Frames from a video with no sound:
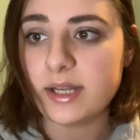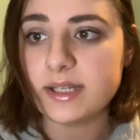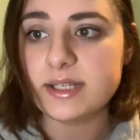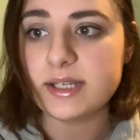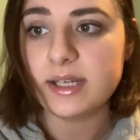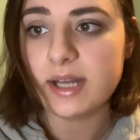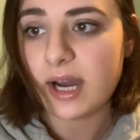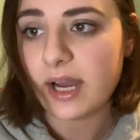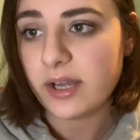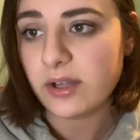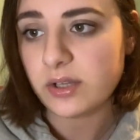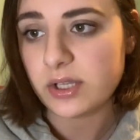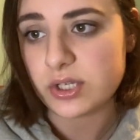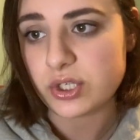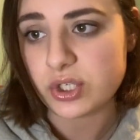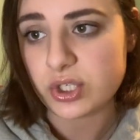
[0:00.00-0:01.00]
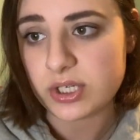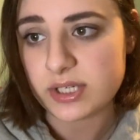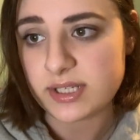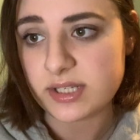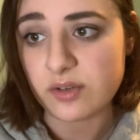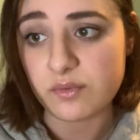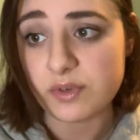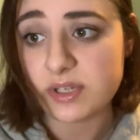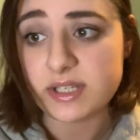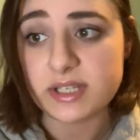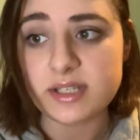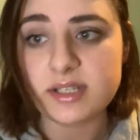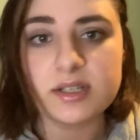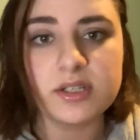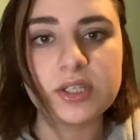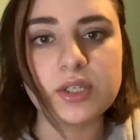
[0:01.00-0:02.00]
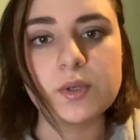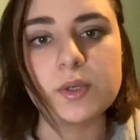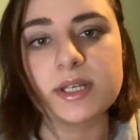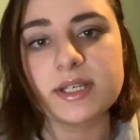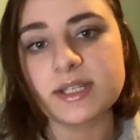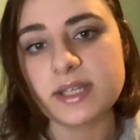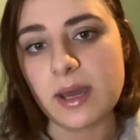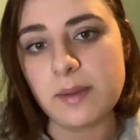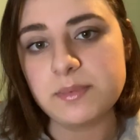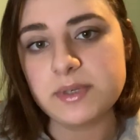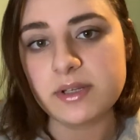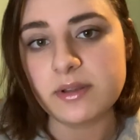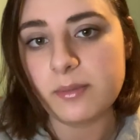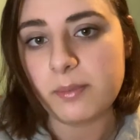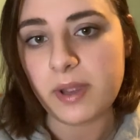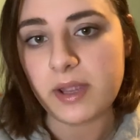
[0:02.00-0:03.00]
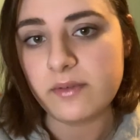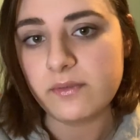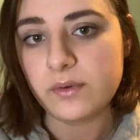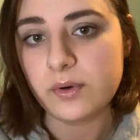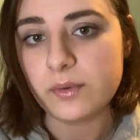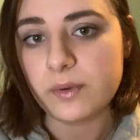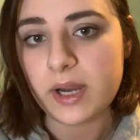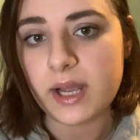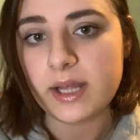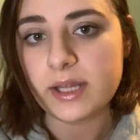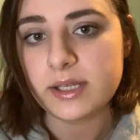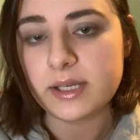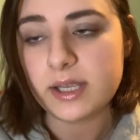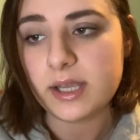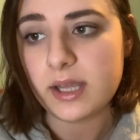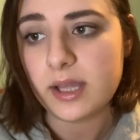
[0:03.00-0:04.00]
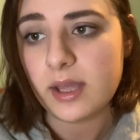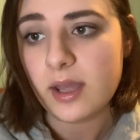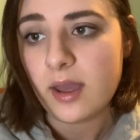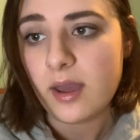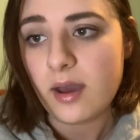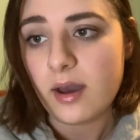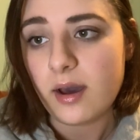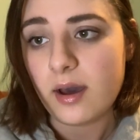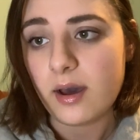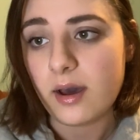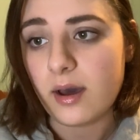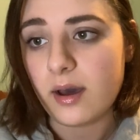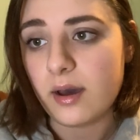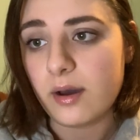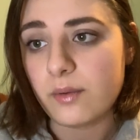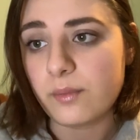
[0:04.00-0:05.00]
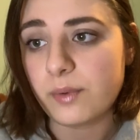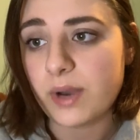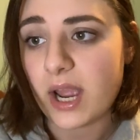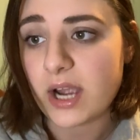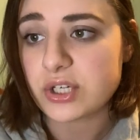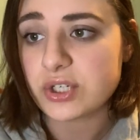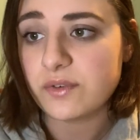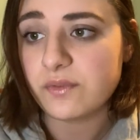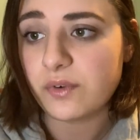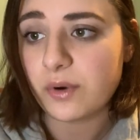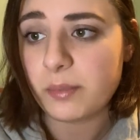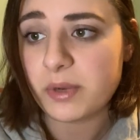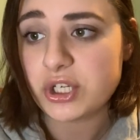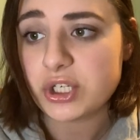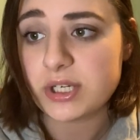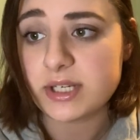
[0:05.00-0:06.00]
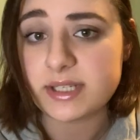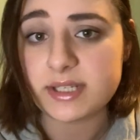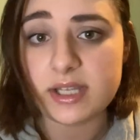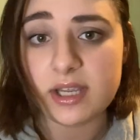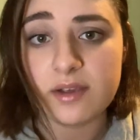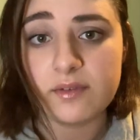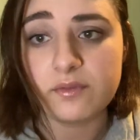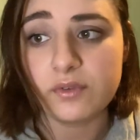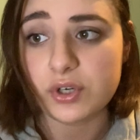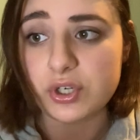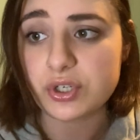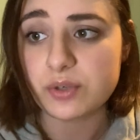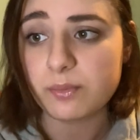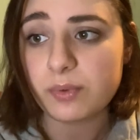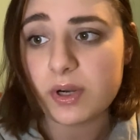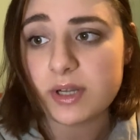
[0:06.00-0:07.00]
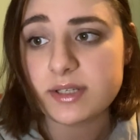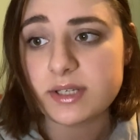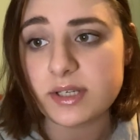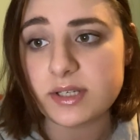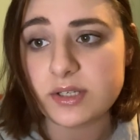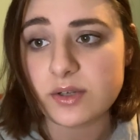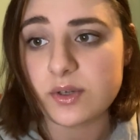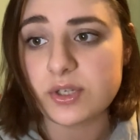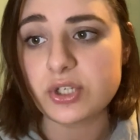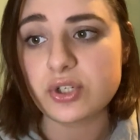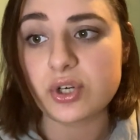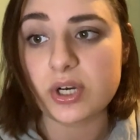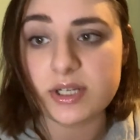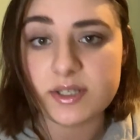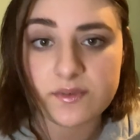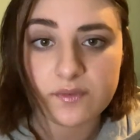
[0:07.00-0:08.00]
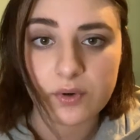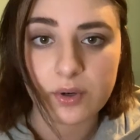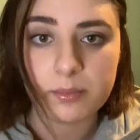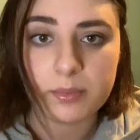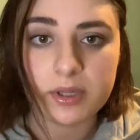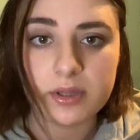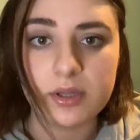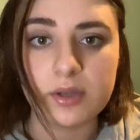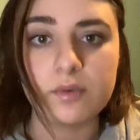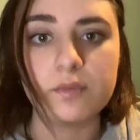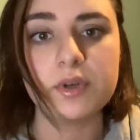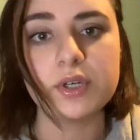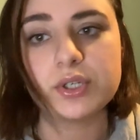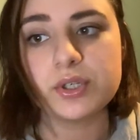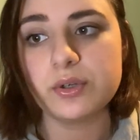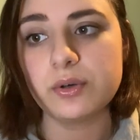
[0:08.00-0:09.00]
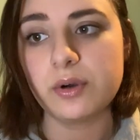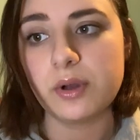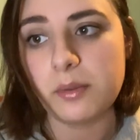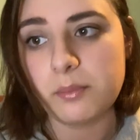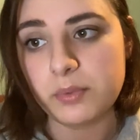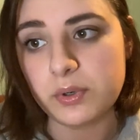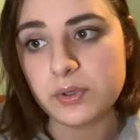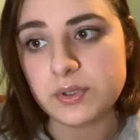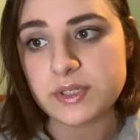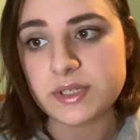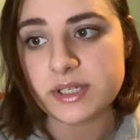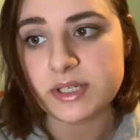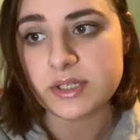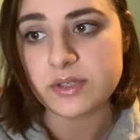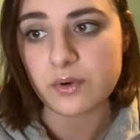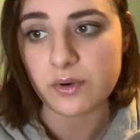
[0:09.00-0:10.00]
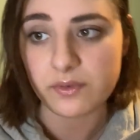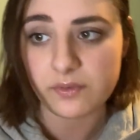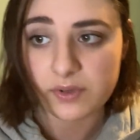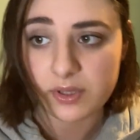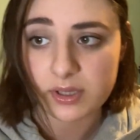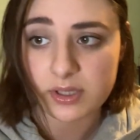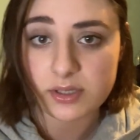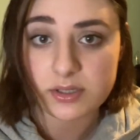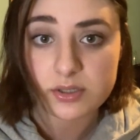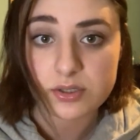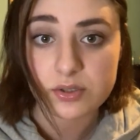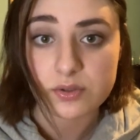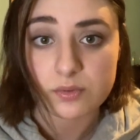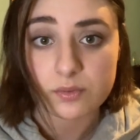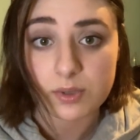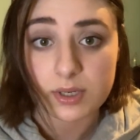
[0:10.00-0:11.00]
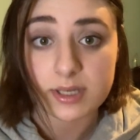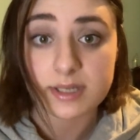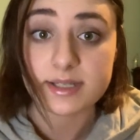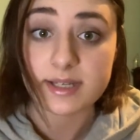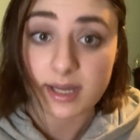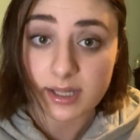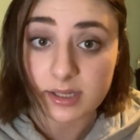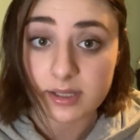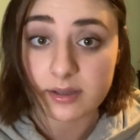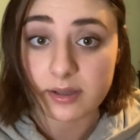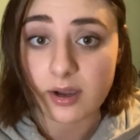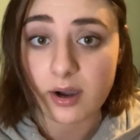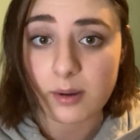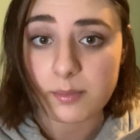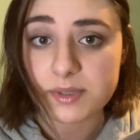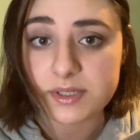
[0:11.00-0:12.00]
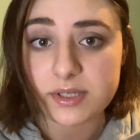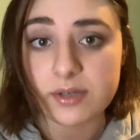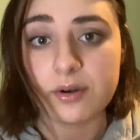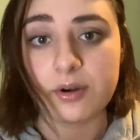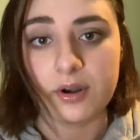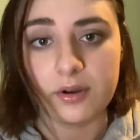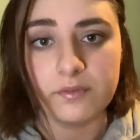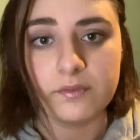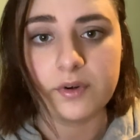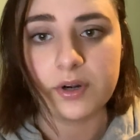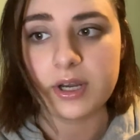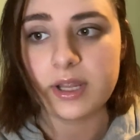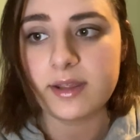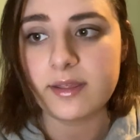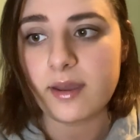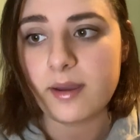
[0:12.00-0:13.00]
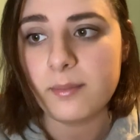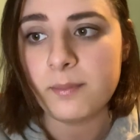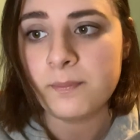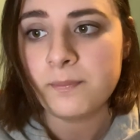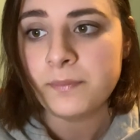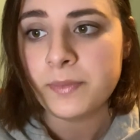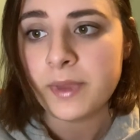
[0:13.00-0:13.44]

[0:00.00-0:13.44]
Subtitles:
Denial is just the resistance to accept the painful reality. Reaction formation is the inversion process, so it's transforming the original impulses or feelings to exactly the opposite or inverting them.